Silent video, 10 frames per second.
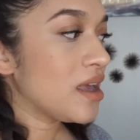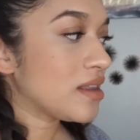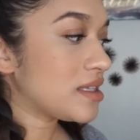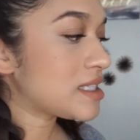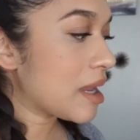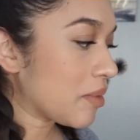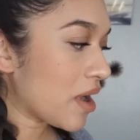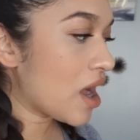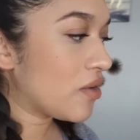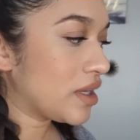this time
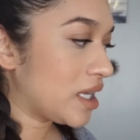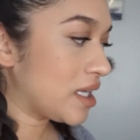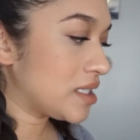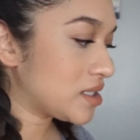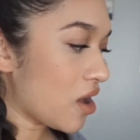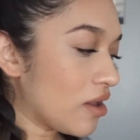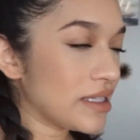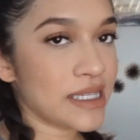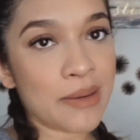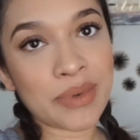around. It's all
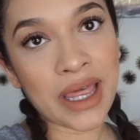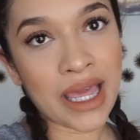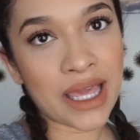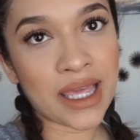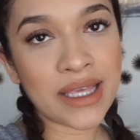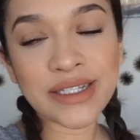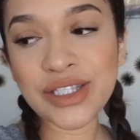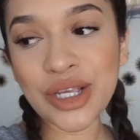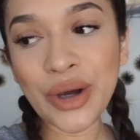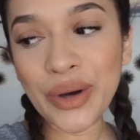the same thing.
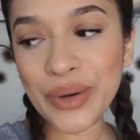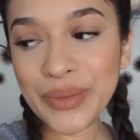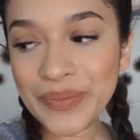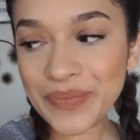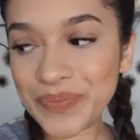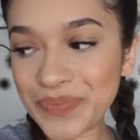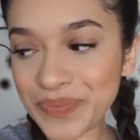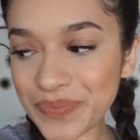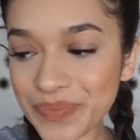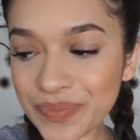So
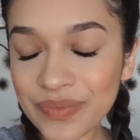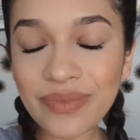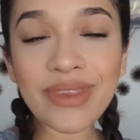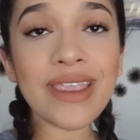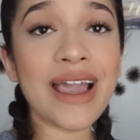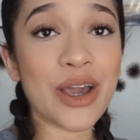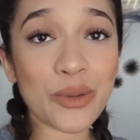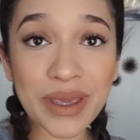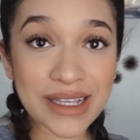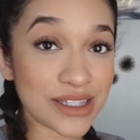I
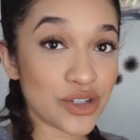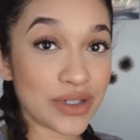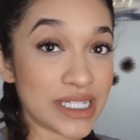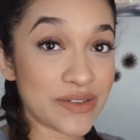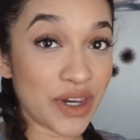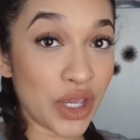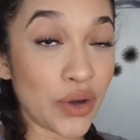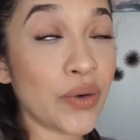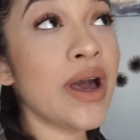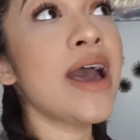hope you guys enjoyed this
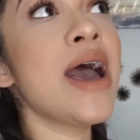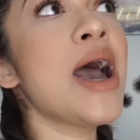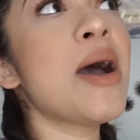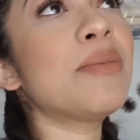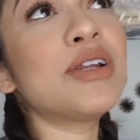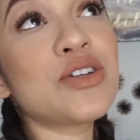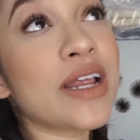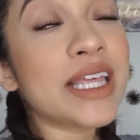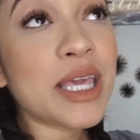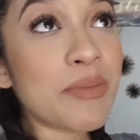video. I'm gonna try
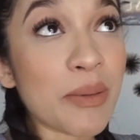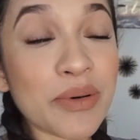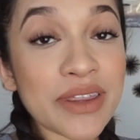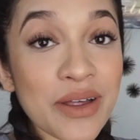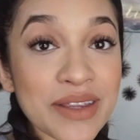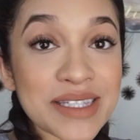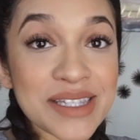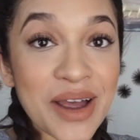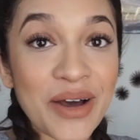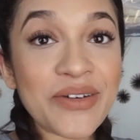to keep up with all this
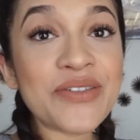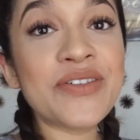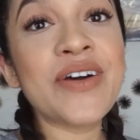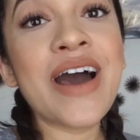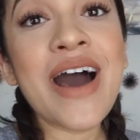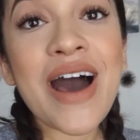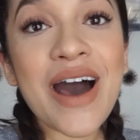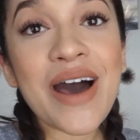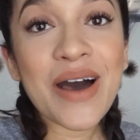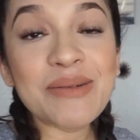stuff.
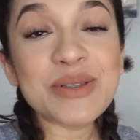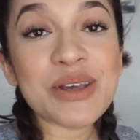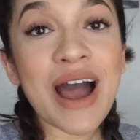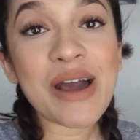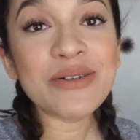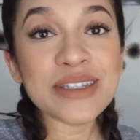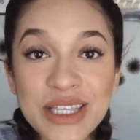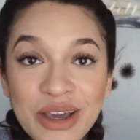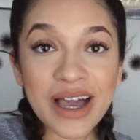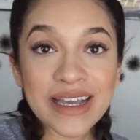So I will
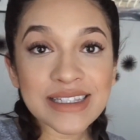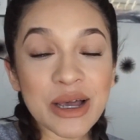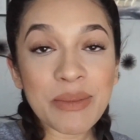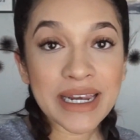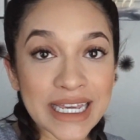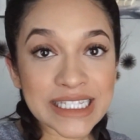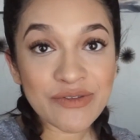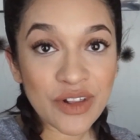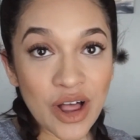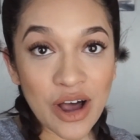see you guys on my next
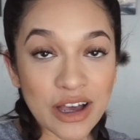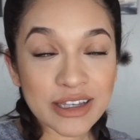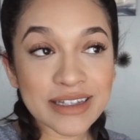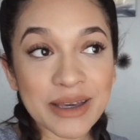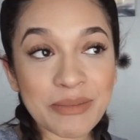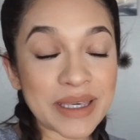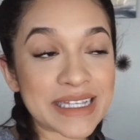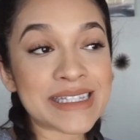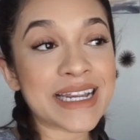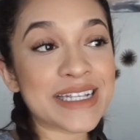vlog,
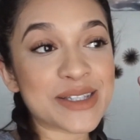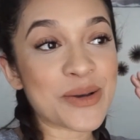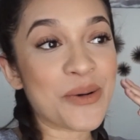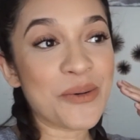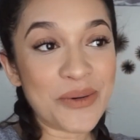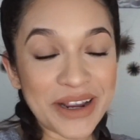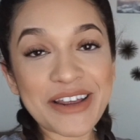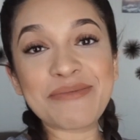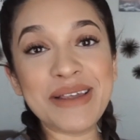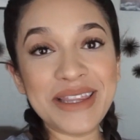because that is what
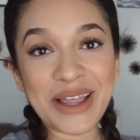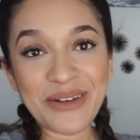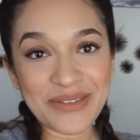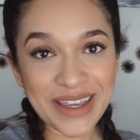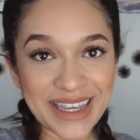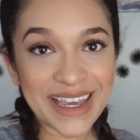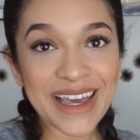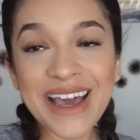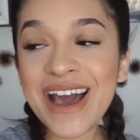I've been loving